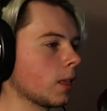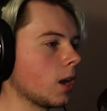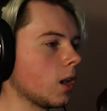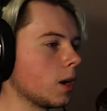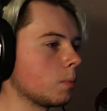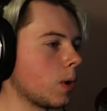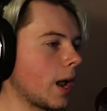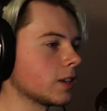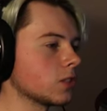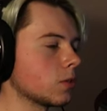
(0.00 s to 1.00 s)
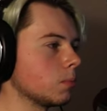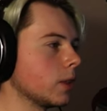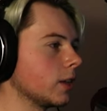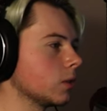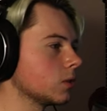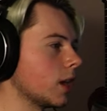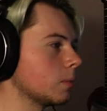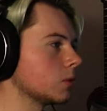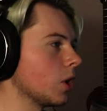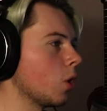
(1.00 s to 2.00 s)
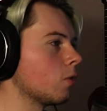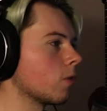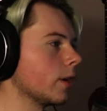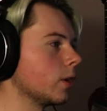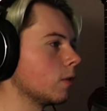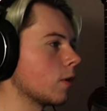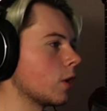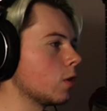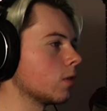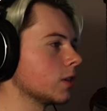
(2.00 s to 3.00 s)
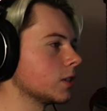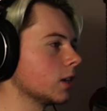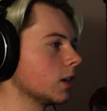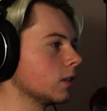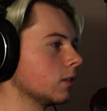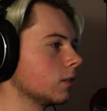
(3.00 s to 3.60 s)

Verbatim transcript: Got a lot of practice from playing those games over and over and over as a kid.